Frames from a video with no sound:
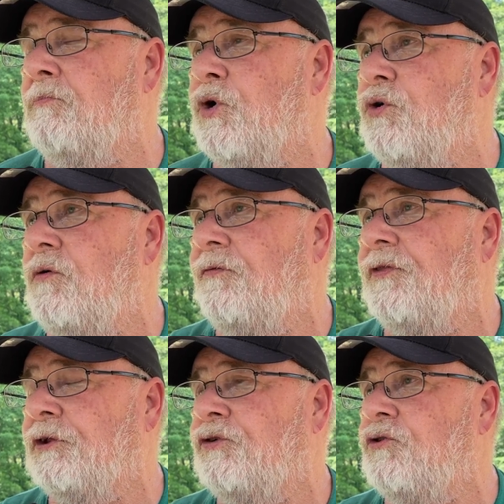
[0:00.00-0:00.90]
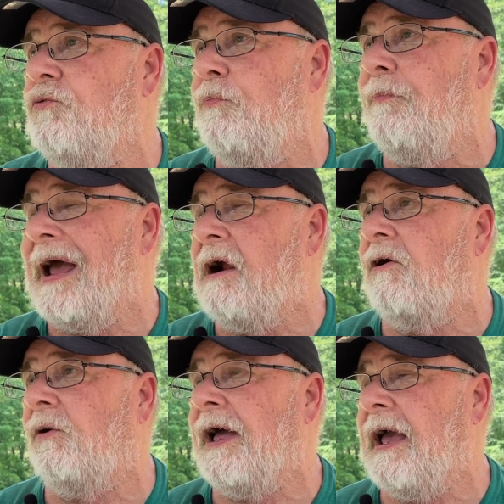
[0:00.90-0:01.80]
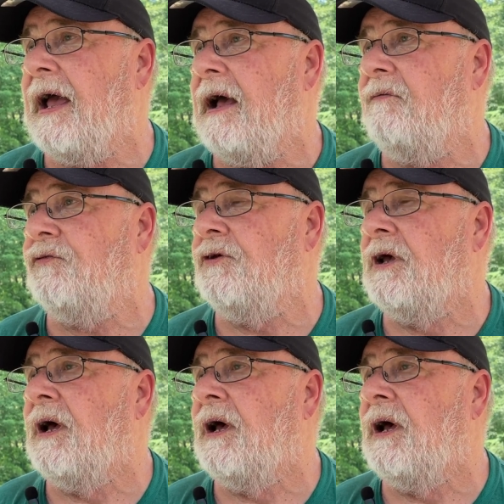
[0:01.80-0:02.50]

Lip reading: move the two barrel halves